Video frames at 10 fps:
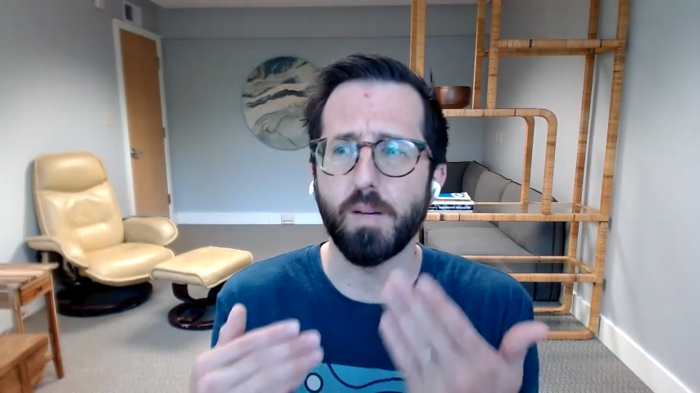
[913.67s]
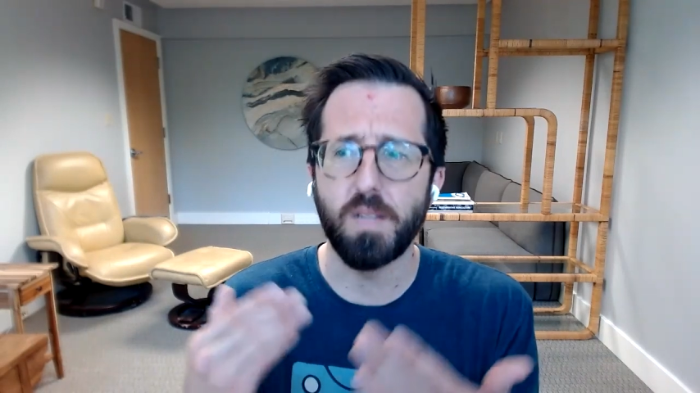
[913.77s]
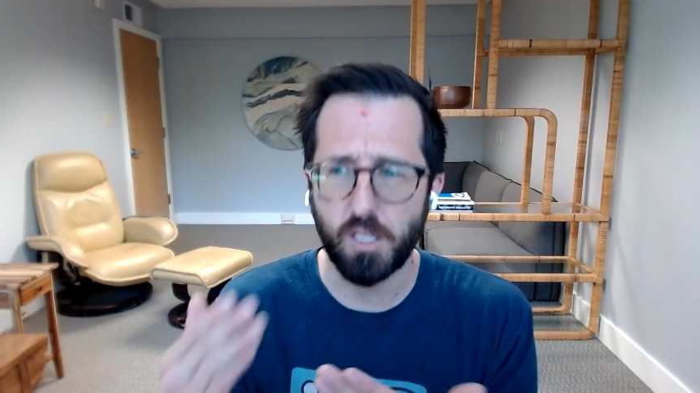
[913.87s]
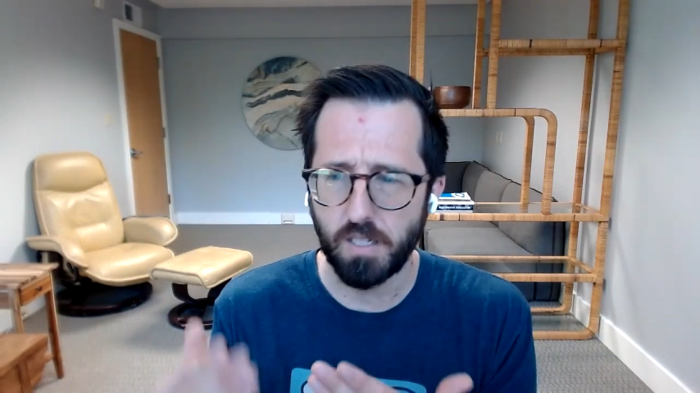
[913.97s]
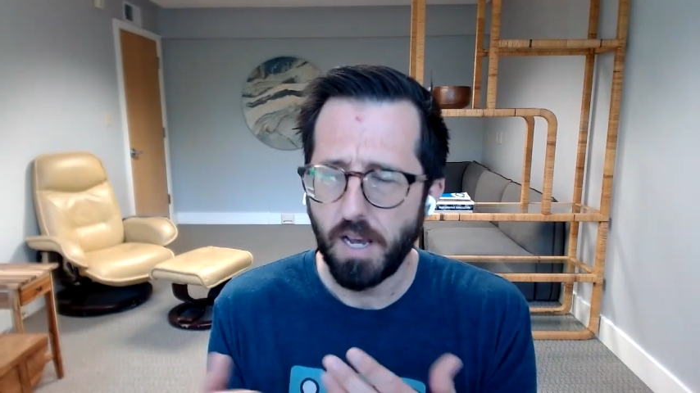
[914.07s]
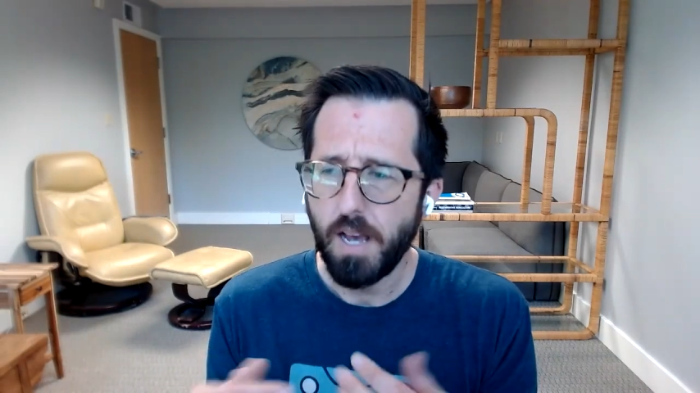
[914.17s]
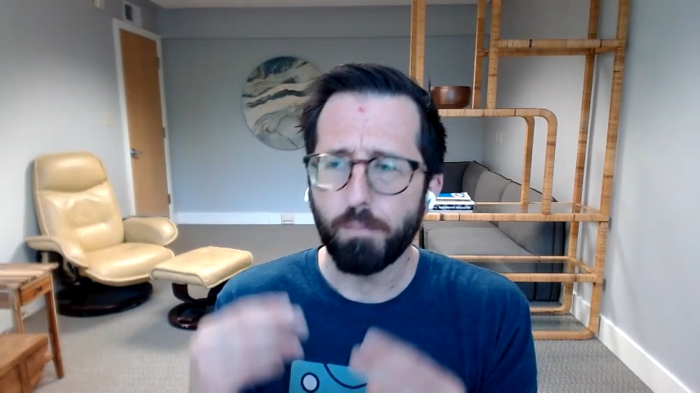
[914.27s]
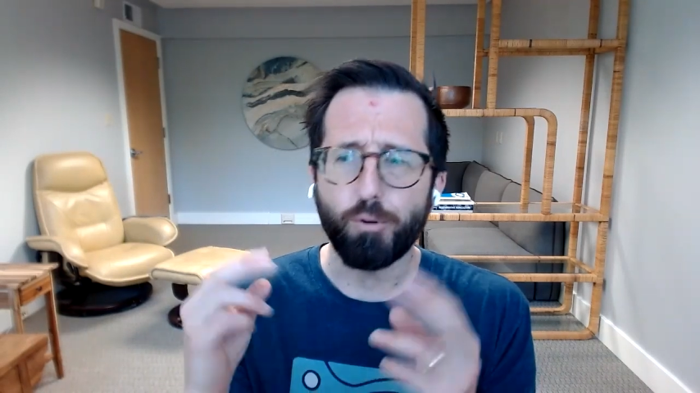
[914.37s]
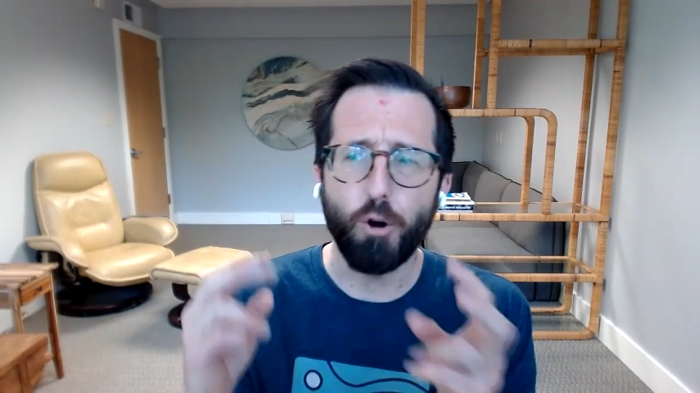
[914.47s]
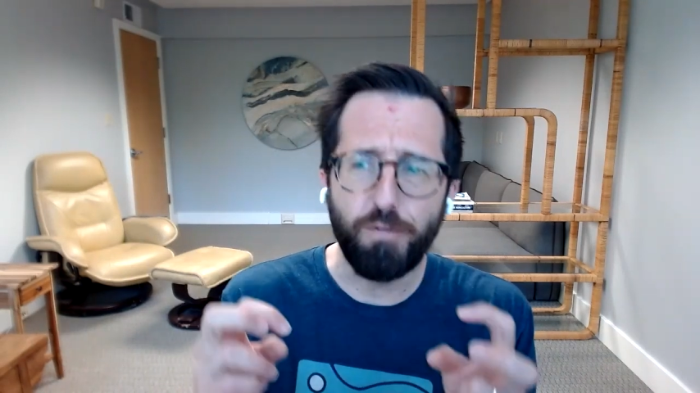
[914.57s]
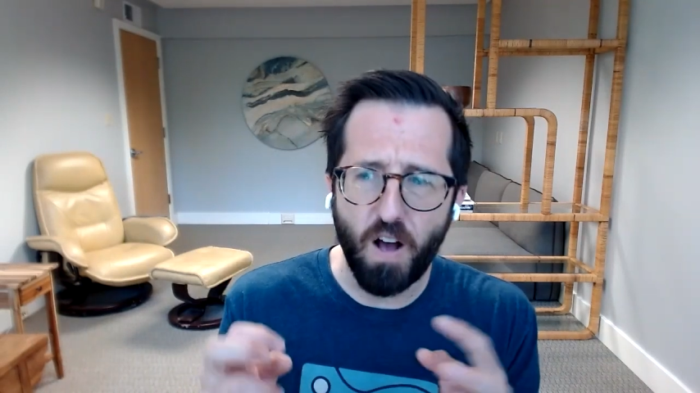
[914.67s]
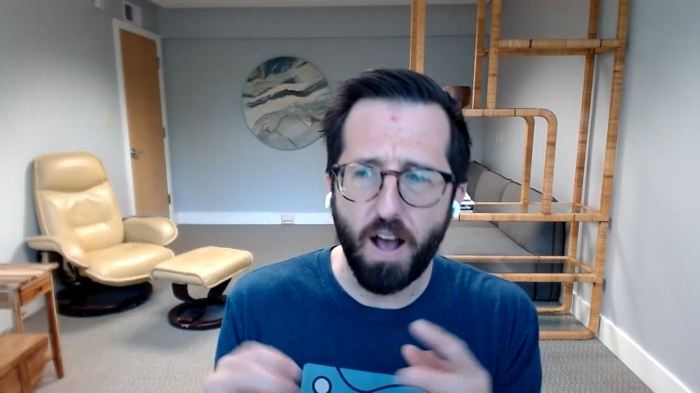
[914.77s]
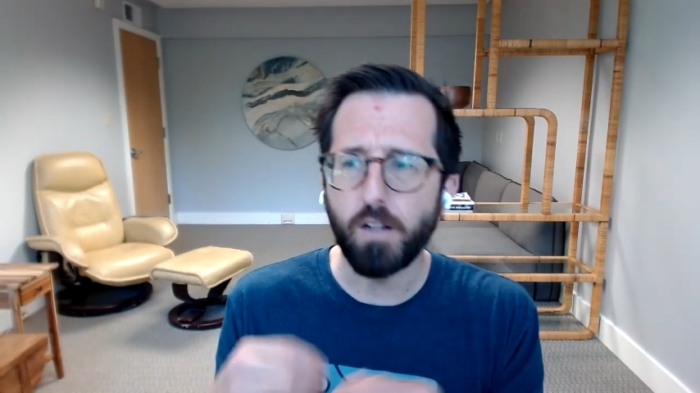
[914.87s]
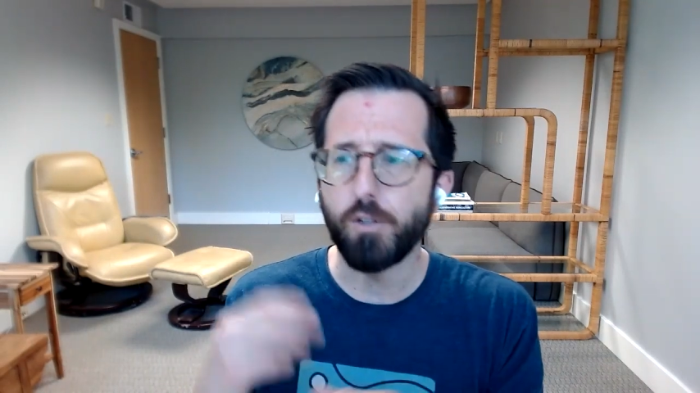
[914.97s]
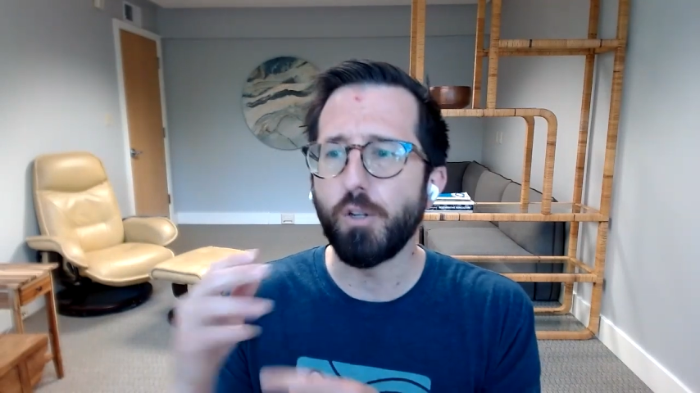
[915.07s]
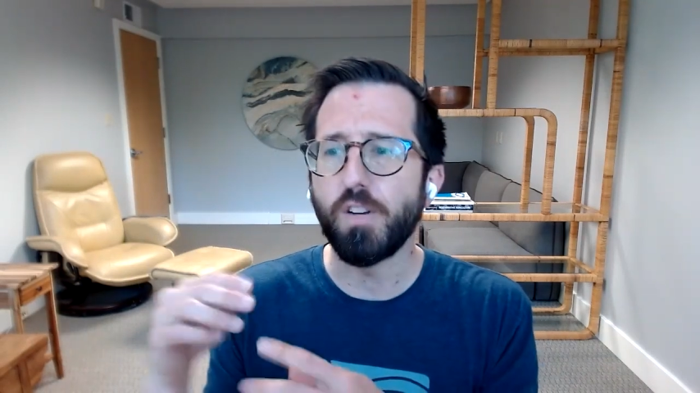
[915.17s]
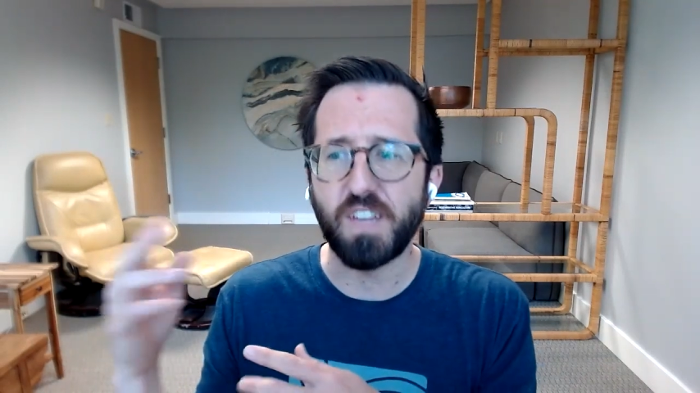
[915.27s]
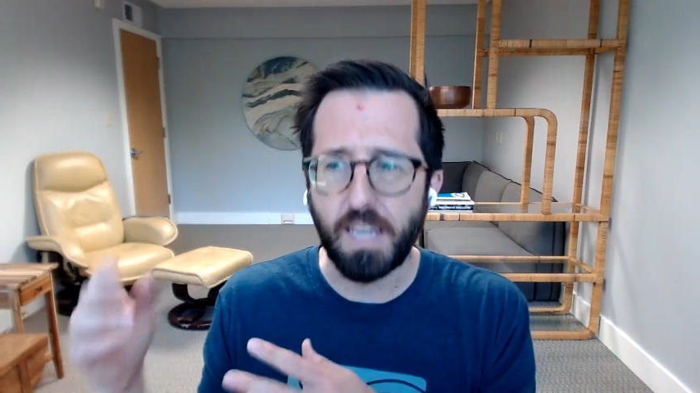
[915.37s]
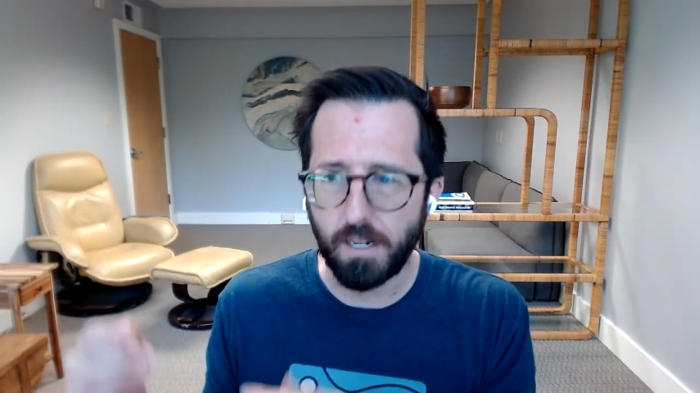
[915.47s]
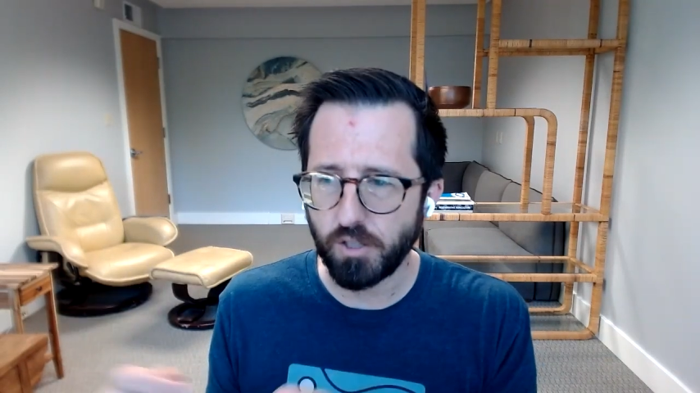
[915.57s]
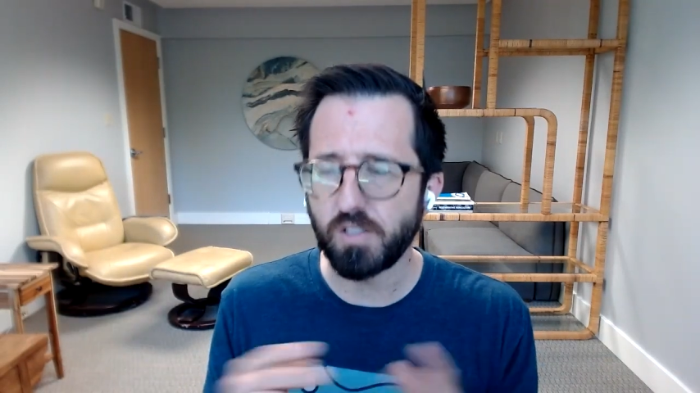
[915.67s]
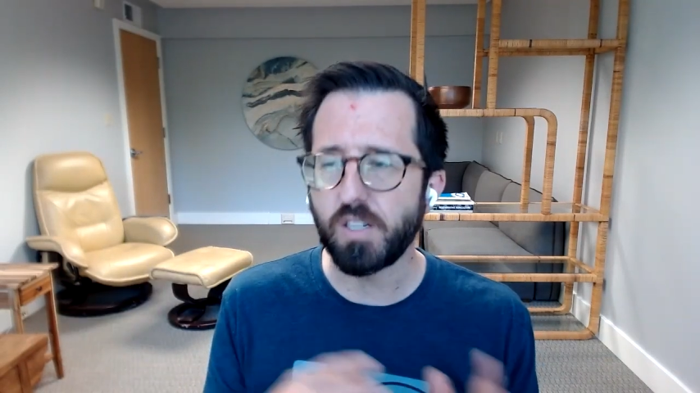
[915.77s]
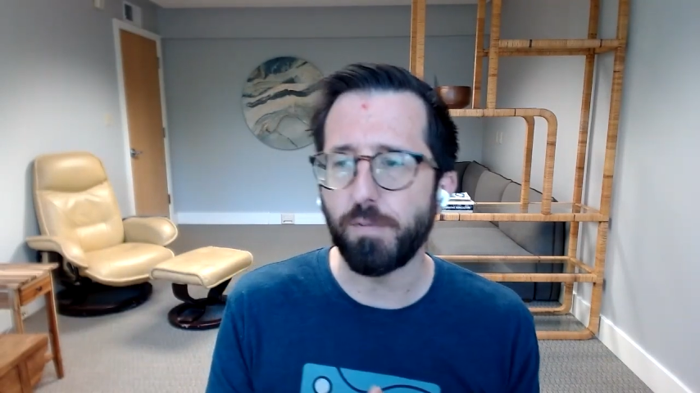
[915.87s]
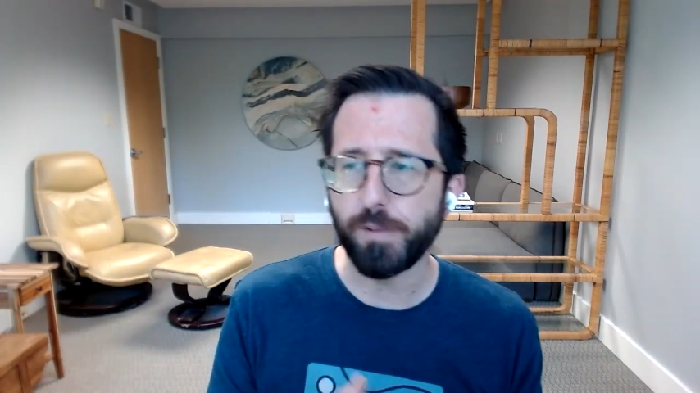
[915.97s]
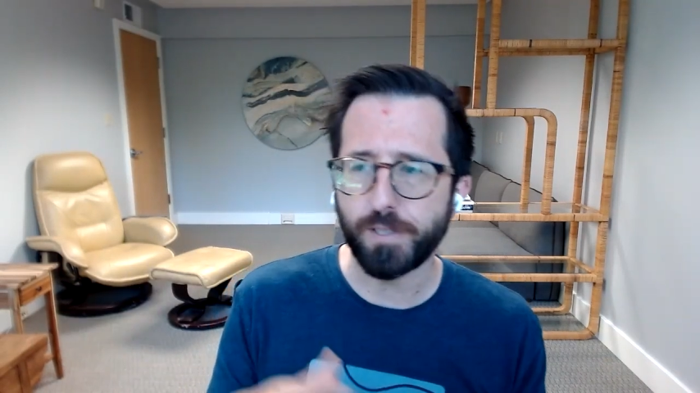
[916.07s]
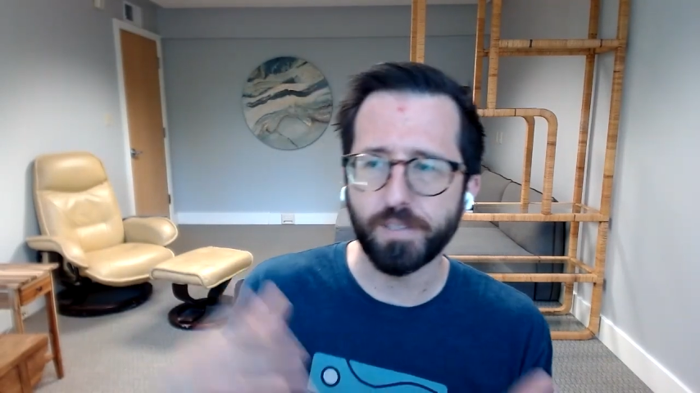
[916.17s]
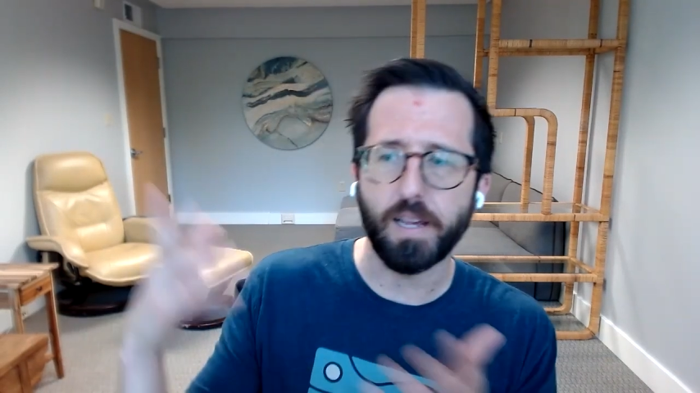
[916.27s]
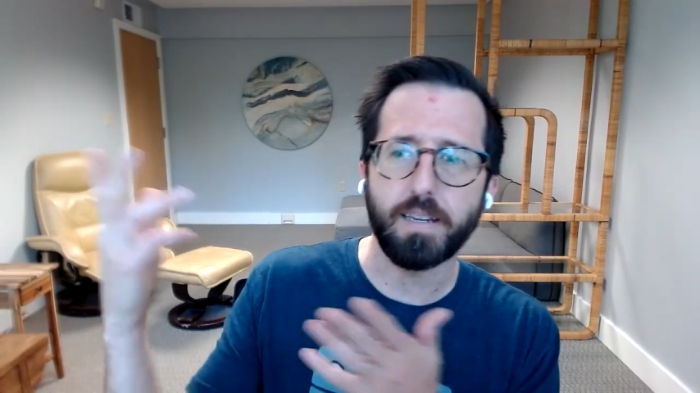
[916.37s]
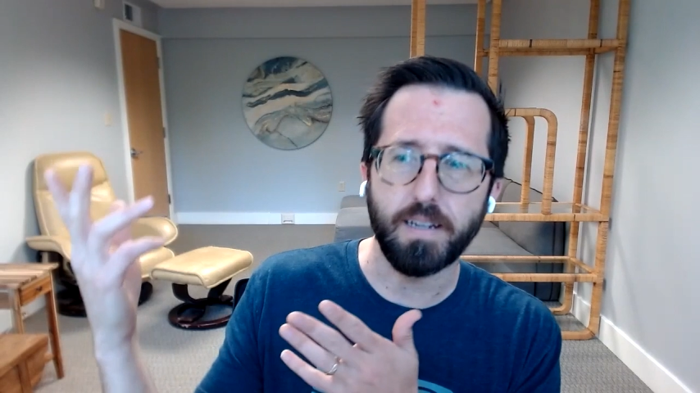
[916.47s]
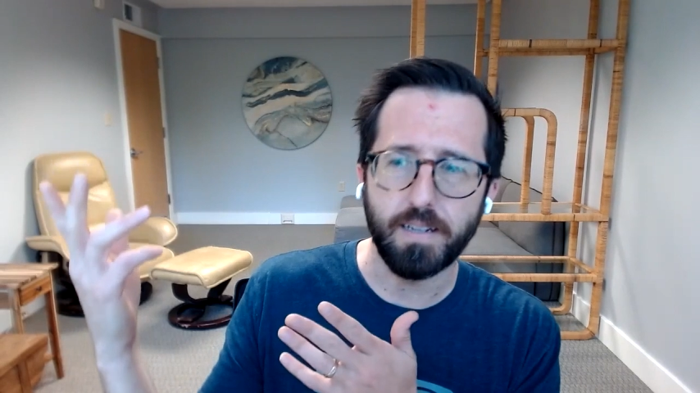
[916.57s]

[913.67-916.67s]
except for some of this profile unification stuff,